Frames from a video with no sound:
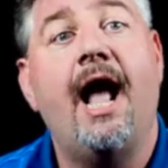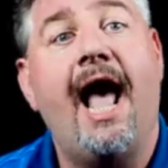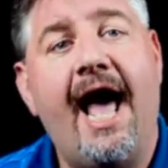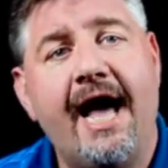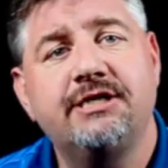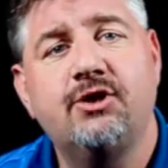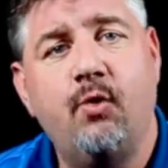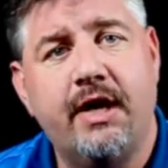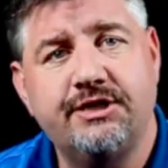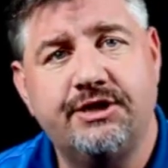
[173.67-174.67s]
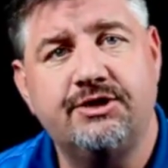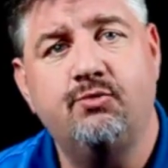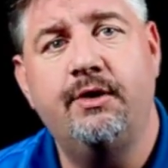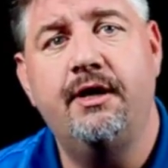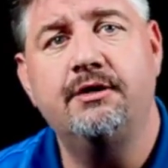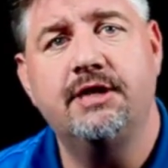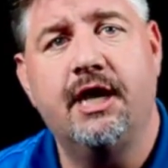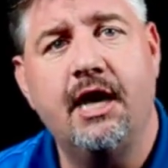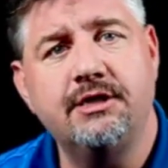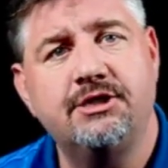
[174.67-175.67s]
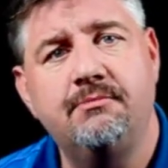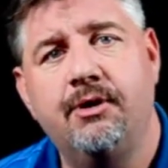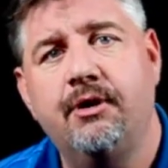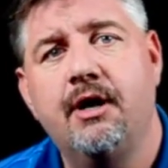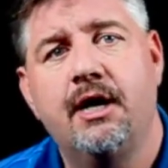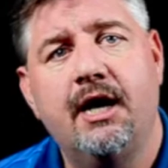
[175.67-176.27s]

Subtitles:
Ask questions. When there's a customer